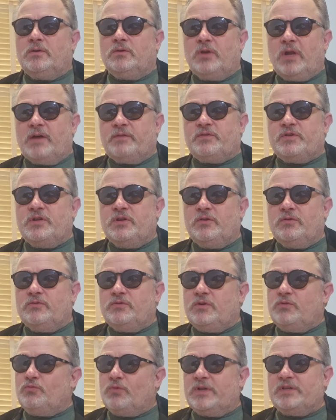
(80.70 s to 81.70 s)
Good
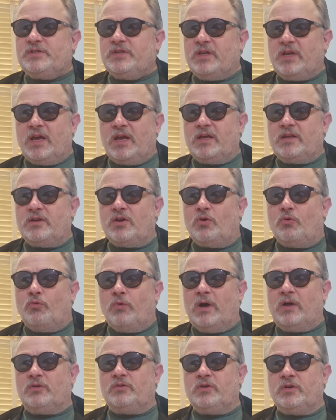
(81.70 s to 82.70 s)
afternoon, and once again,
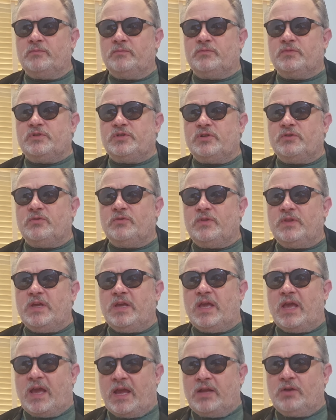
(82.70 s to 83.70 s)
welcome to
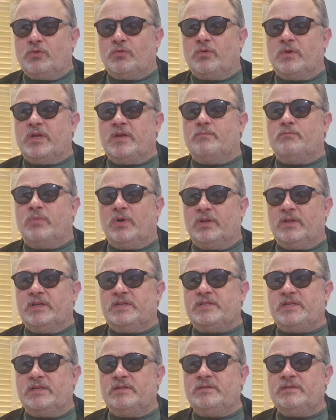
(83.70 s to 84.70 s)
the Angry
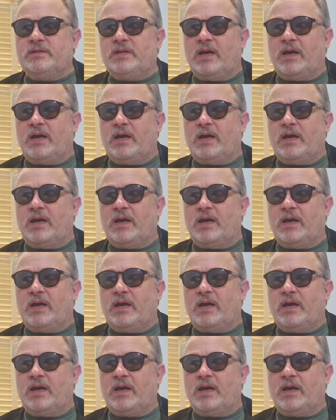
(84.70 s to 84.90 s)
Bulletin.